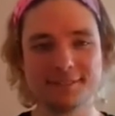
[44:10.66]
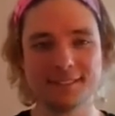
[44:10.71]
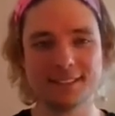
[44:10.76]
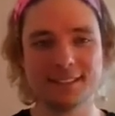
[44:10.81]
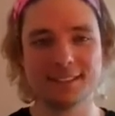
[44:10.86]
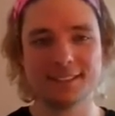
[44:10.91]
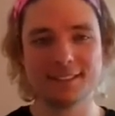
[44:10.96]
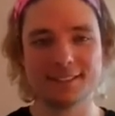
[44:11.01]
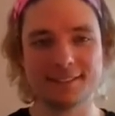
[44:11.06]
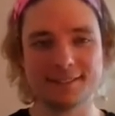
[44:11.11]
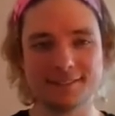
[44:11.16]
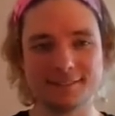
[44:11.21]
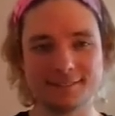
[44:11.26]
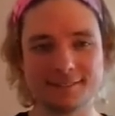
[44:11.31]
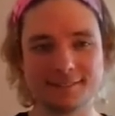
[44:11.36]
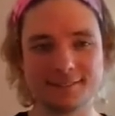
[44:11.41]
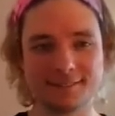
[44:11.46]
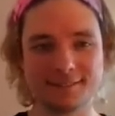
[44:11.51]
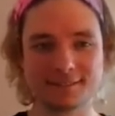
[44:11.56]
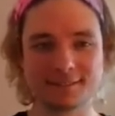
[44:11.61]

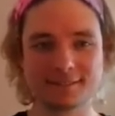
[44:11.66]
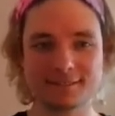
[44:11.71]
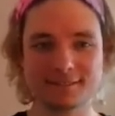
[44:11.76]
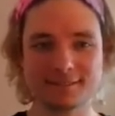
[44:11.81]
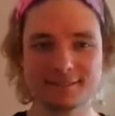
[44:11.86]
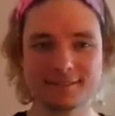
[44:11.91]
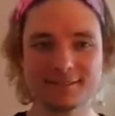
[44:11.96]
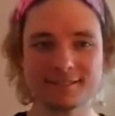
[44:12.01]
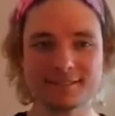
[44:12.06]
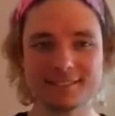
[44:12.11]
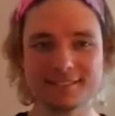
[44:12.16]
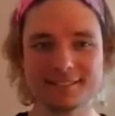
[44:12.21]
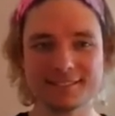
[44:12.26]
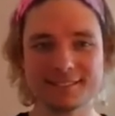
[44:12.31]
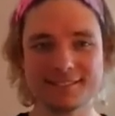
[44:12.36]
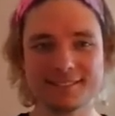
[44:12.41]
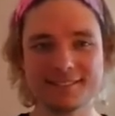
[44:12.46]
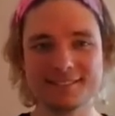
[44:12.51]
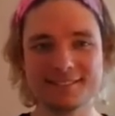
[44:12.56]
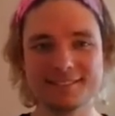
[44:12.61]

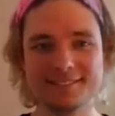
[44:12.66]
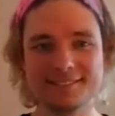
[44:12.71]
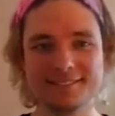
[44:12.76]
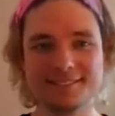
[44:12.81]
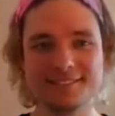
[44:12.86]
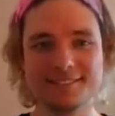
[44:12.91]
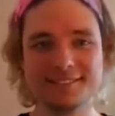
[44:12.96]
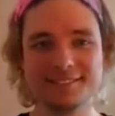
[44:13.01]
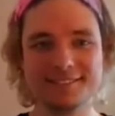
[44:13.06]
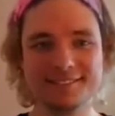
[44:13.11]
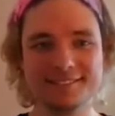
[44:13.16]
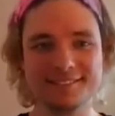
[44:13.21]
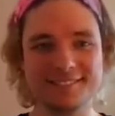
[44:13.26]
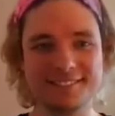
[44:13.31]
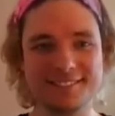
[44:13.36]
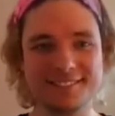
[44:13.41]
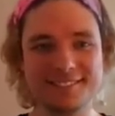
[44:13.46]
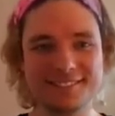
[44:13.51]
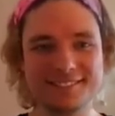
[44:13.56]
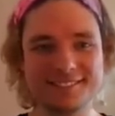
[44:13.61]

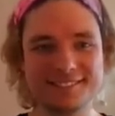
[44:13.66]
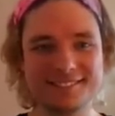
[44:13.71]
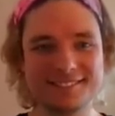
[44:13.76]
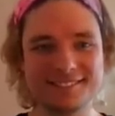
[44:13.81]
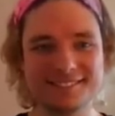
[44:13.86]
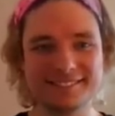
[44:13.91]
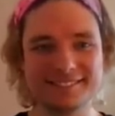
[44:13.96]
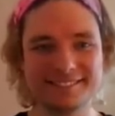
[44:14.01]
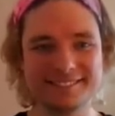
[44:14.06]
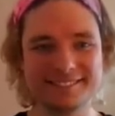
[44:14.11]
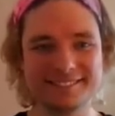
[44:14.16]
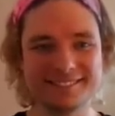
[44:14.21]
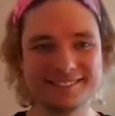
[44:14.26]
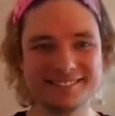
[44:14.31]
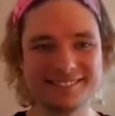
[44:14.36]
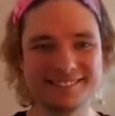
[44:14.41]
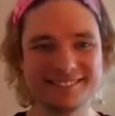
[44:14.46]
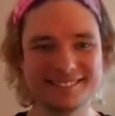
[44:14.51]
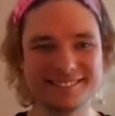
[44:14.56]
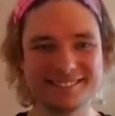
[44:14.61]

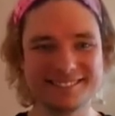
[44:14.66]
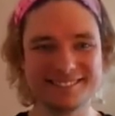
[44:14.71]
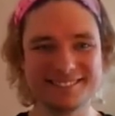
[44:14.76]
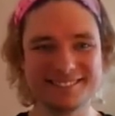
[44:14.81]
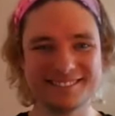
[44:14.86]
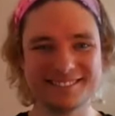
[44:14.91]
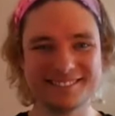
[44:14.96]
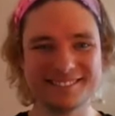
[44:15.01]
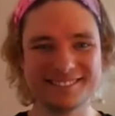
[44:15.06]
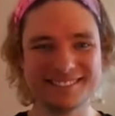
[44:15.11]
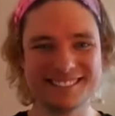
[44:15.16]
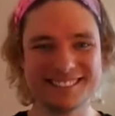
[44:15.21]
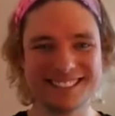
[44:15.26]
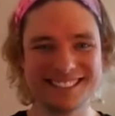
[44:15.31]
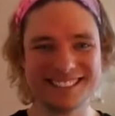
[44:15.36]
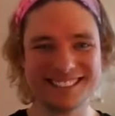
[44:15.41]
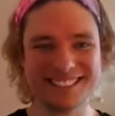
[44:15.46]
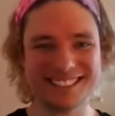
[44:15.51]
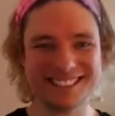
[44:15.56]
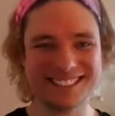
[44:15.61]

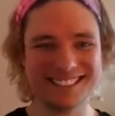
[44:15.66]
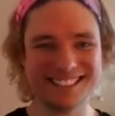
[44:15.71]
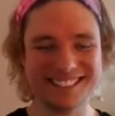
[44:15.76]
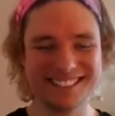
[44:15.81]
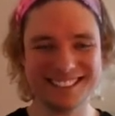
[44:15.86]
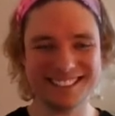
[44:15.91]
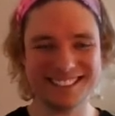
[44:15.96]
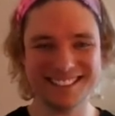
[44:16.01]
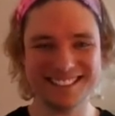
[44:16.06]
No words are spoken by the person on screen.